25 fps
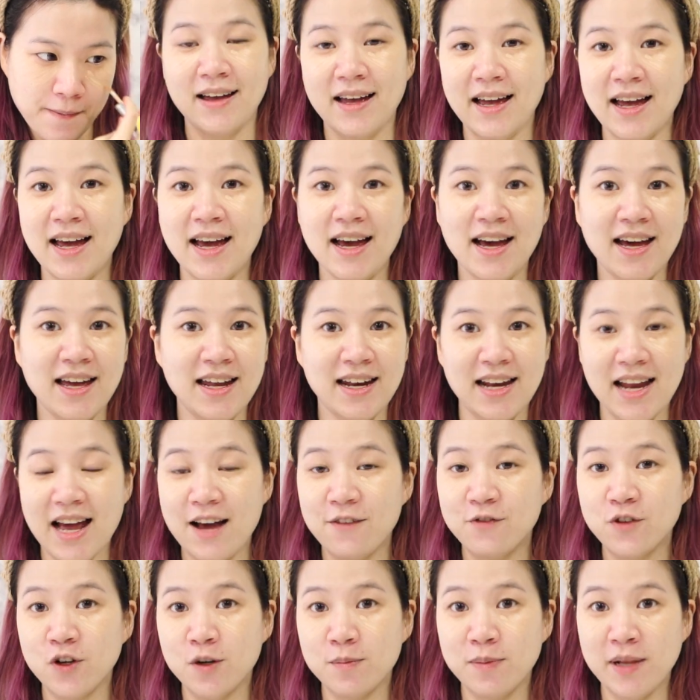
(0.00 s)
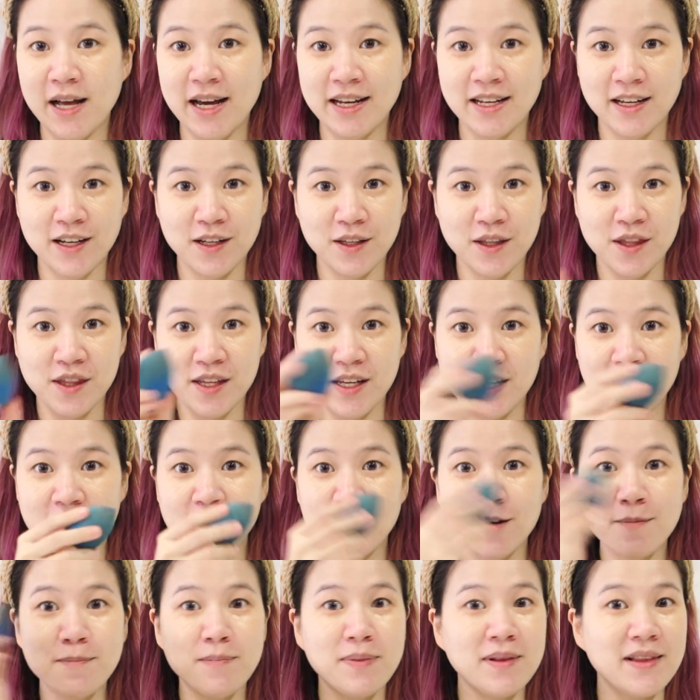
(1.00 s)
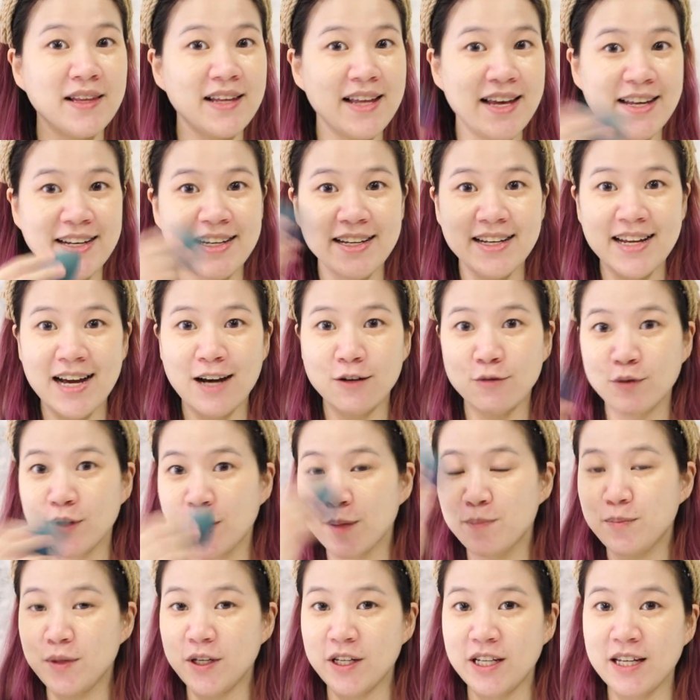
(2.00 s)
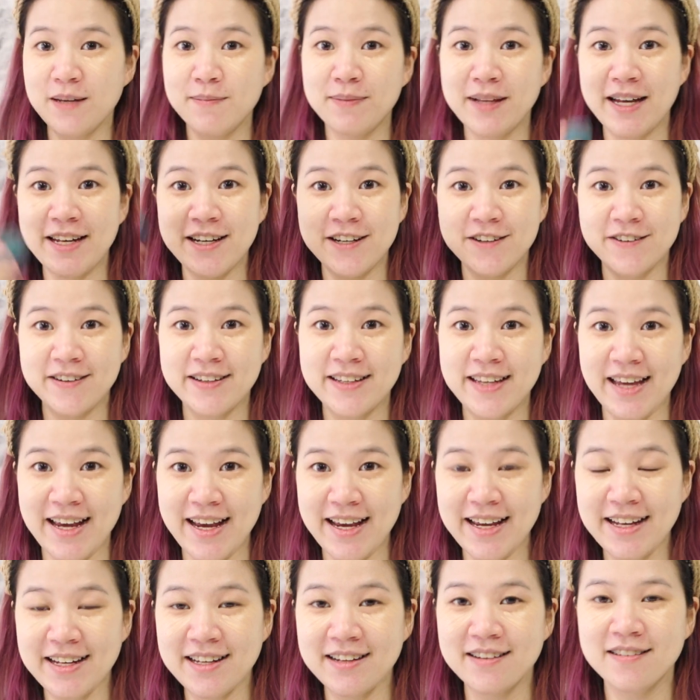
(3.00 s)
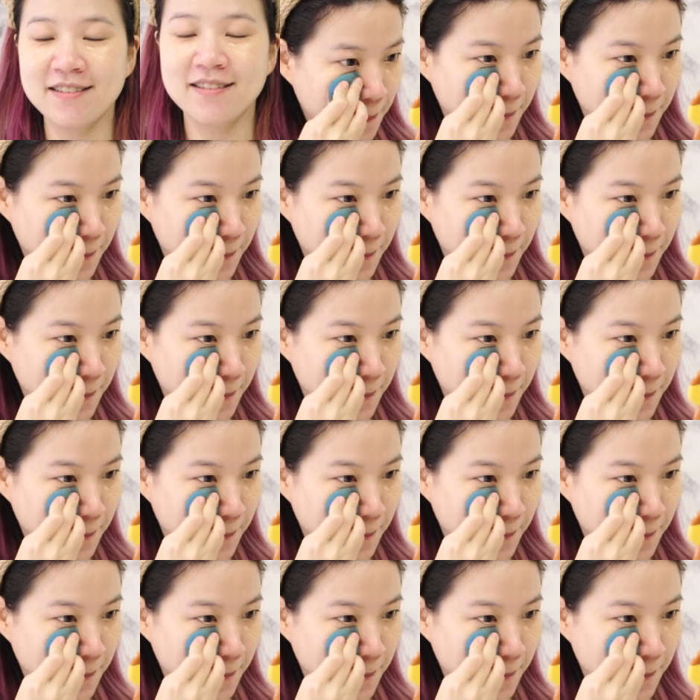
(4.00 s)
And after applying the concealer, blend it out with the Beauty Blender again.